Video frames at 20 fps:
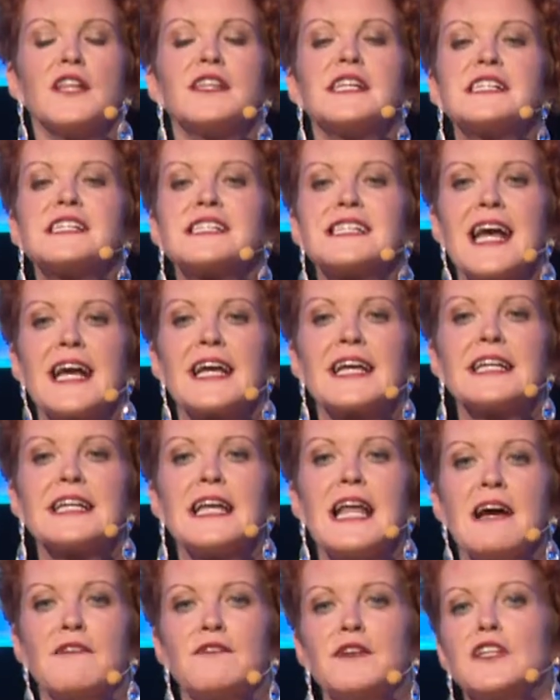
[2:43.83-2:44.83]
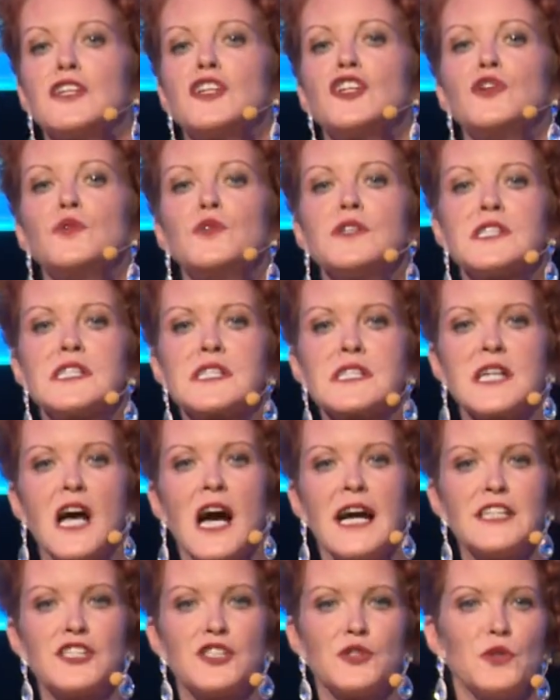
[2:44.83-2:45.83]
The second level, you
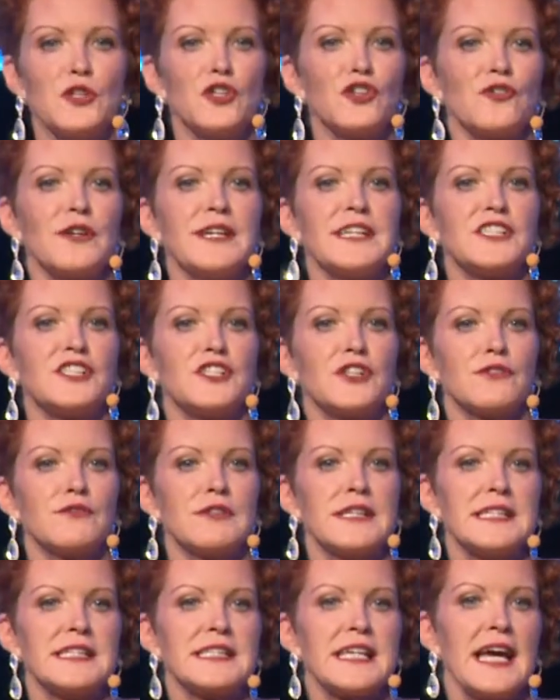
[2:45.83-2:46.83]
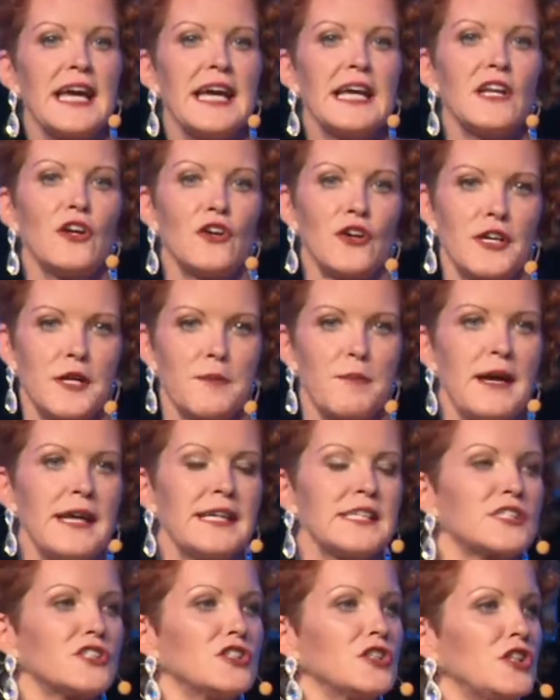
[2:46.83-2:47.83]
decide to increase your retail or your
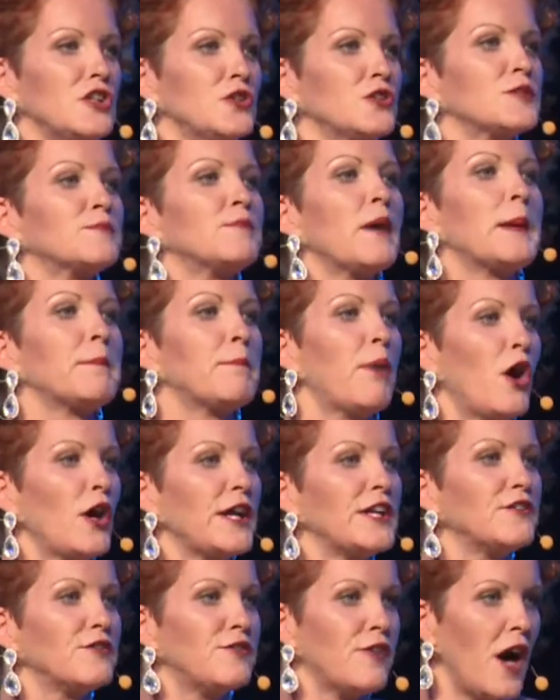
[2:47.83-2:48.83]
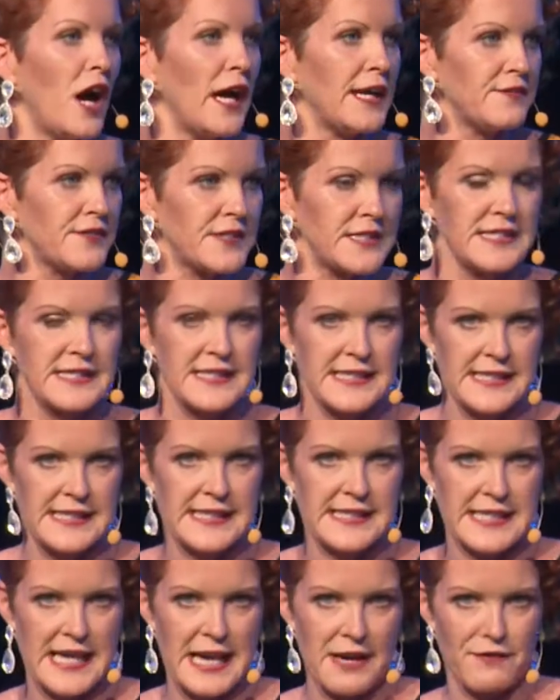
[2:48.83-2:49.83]
personal use by 0.5
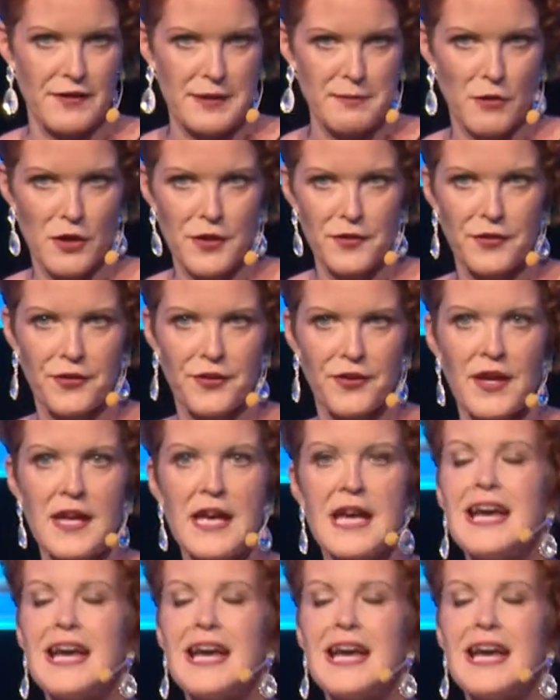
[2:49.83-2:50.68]
cc's every month.